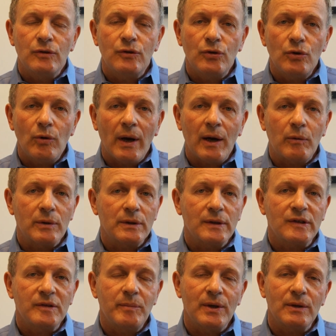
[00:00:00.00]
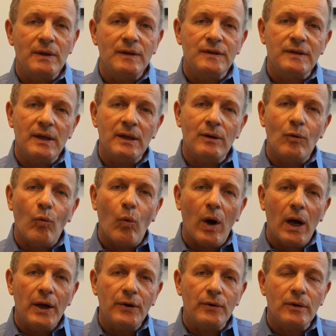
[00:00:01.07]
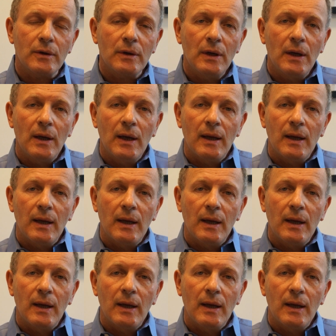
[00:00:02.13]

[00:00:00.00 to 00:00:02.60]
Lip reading: to our experience in a wider